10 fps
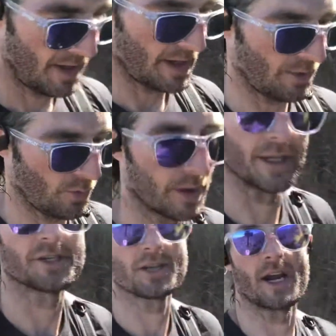it will
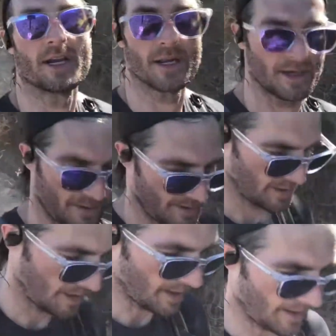get shaded
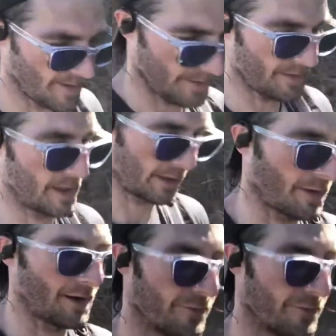like around